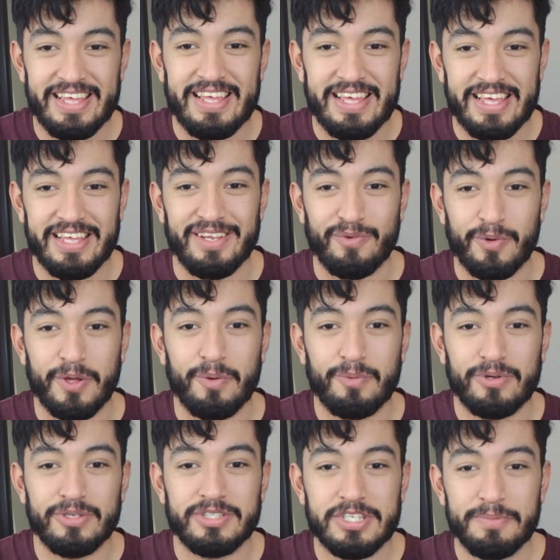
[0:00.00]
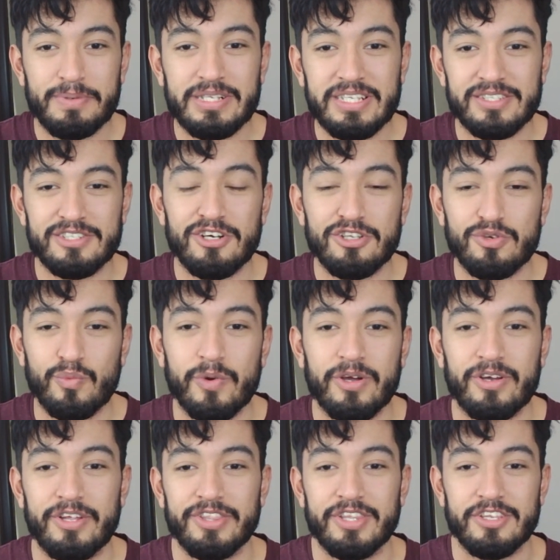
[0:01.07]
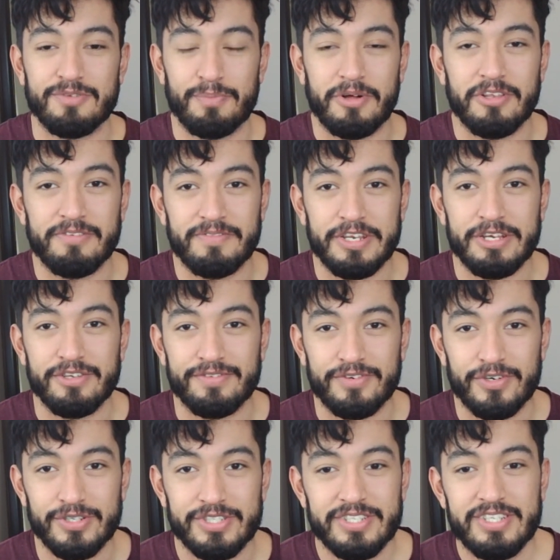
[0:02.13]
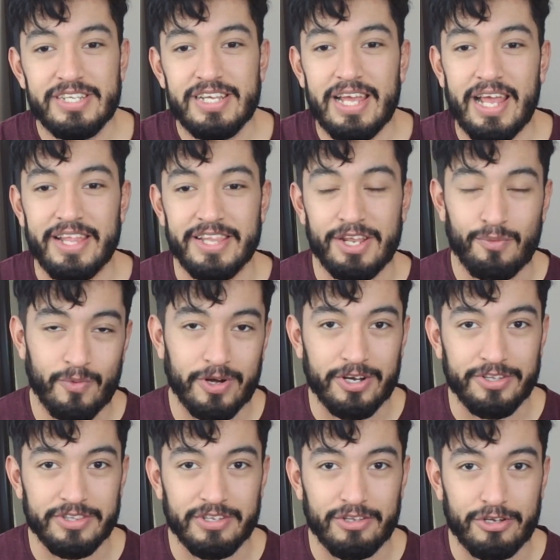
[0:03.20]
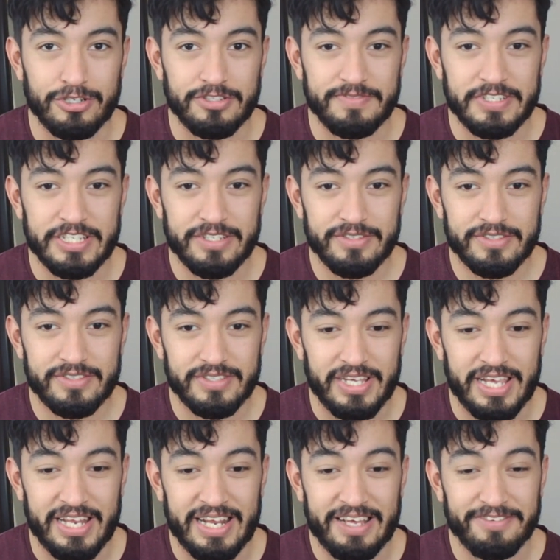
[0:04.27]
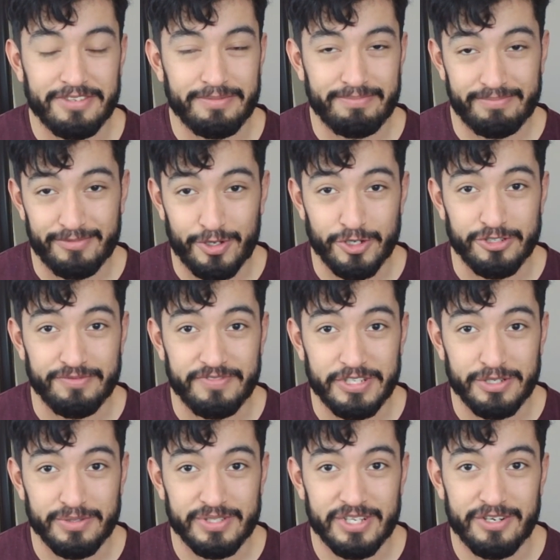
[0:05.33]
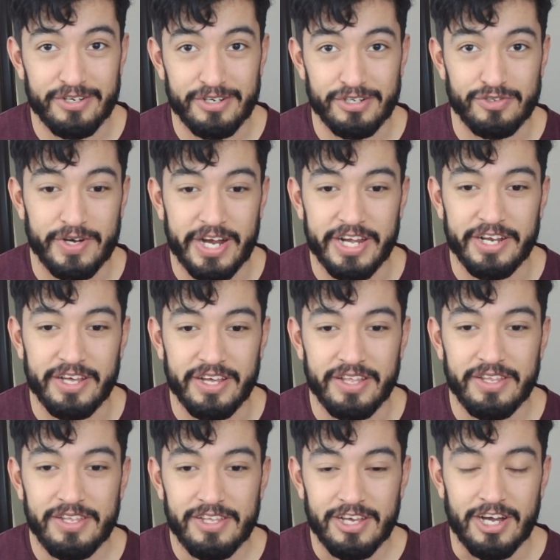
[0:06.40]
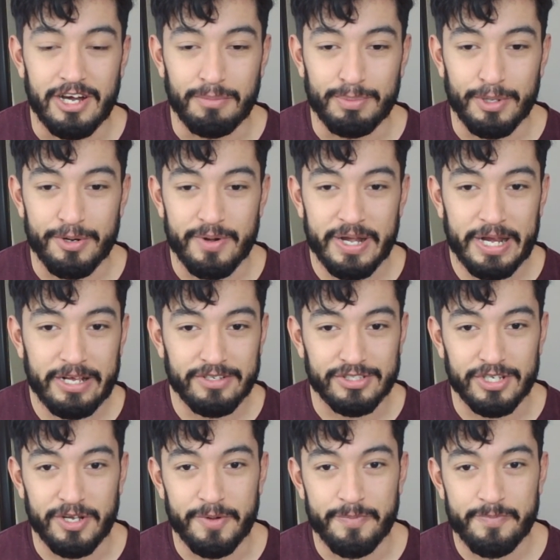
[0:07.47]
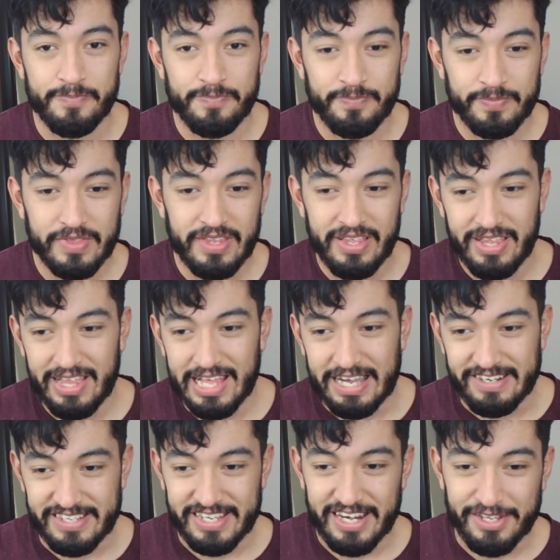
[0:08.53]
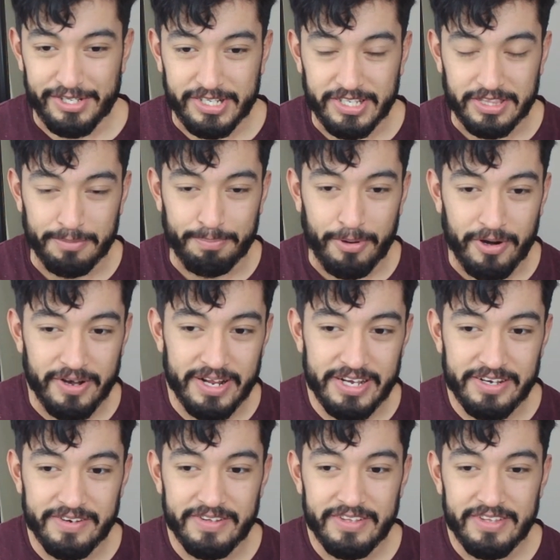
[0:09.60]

it, it will typically start to work on the smaller videos first and then work on the large videos. And I have some large videos that are, are trying to upload right now, so I decided to cut the part out